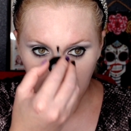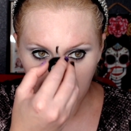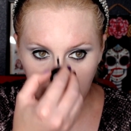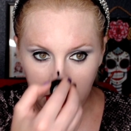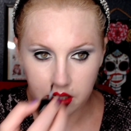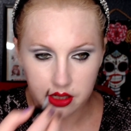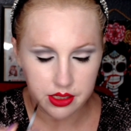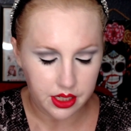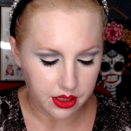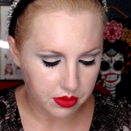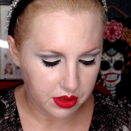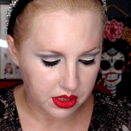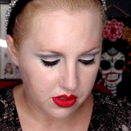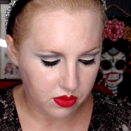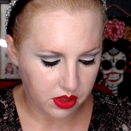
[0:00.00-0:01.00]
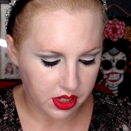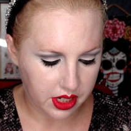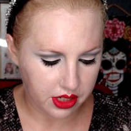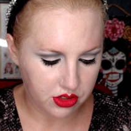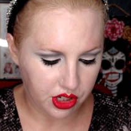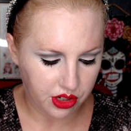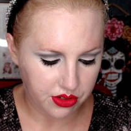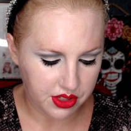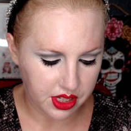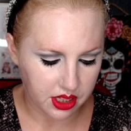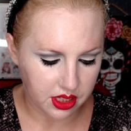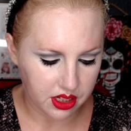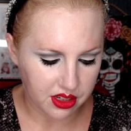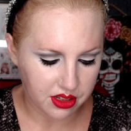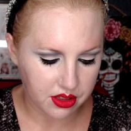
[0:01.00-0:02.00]
And another reason why I chose the
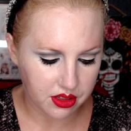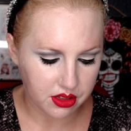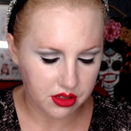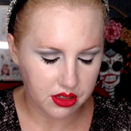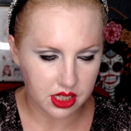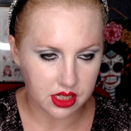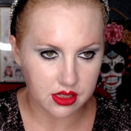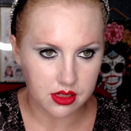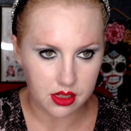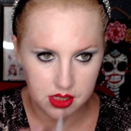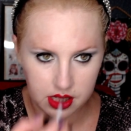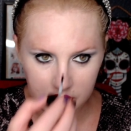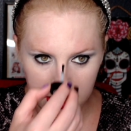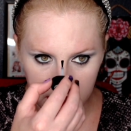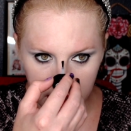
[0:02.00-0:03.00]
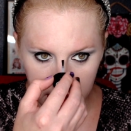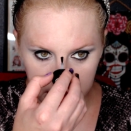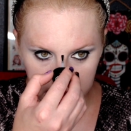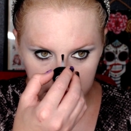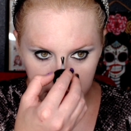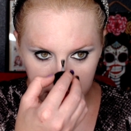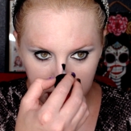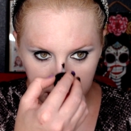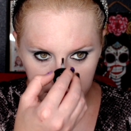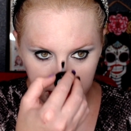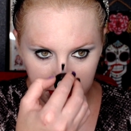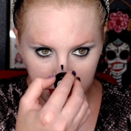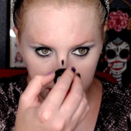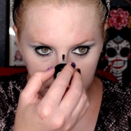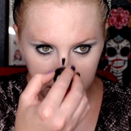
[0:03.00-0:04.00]
glitter glue is because it's easier to
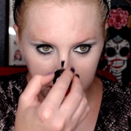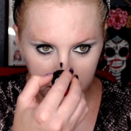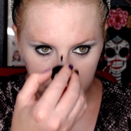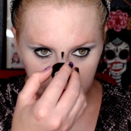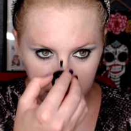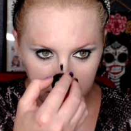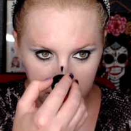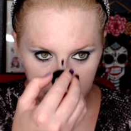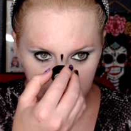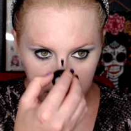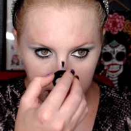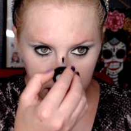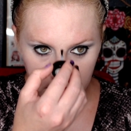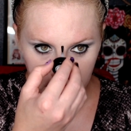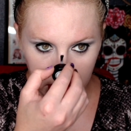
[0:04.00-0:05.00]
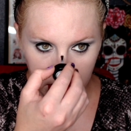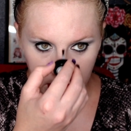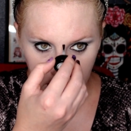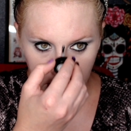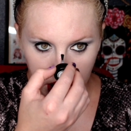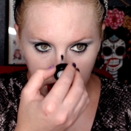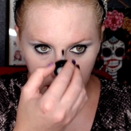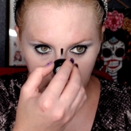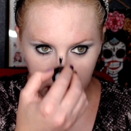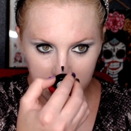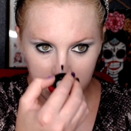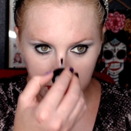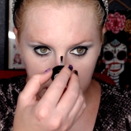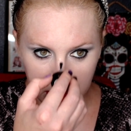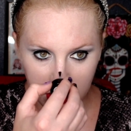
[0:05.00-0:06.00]
remove. And
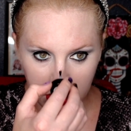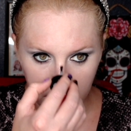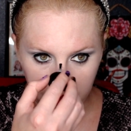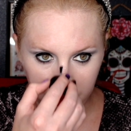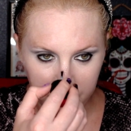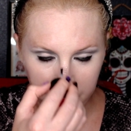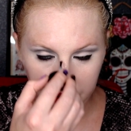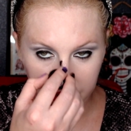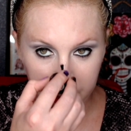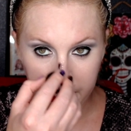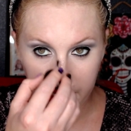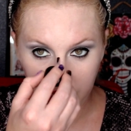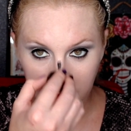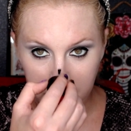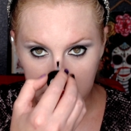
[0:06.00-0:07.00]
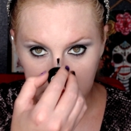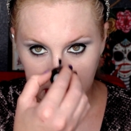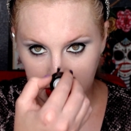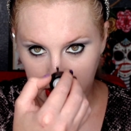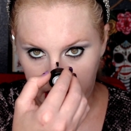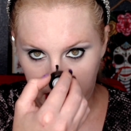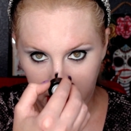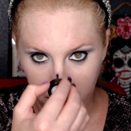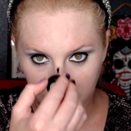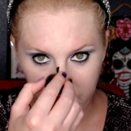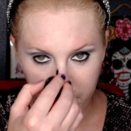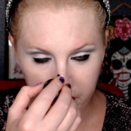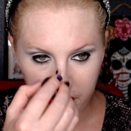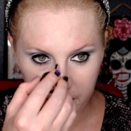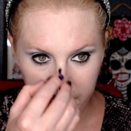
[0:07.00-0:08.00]
especially if we're going up into the
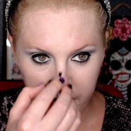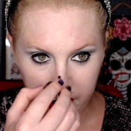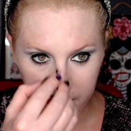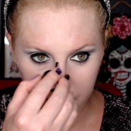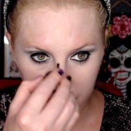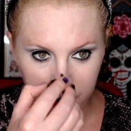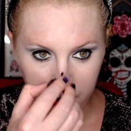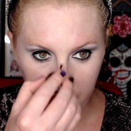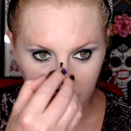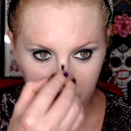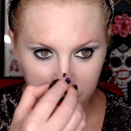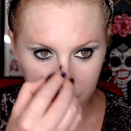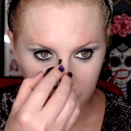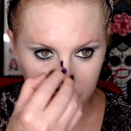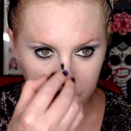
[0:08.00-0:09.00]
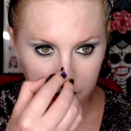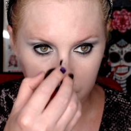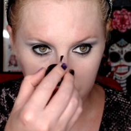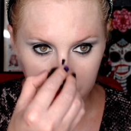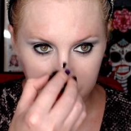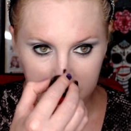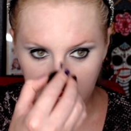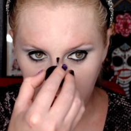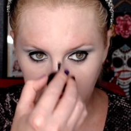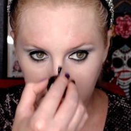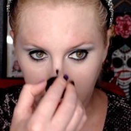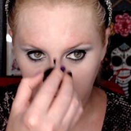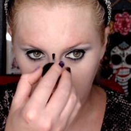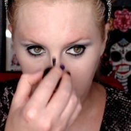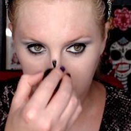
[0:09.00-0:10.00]
eyebrow area, you don't have to use any
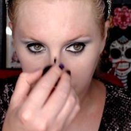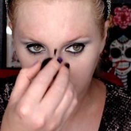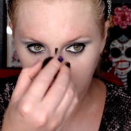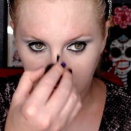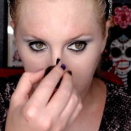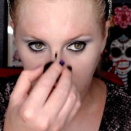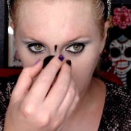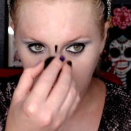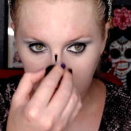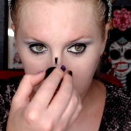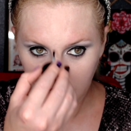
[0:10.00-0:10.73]
kind of like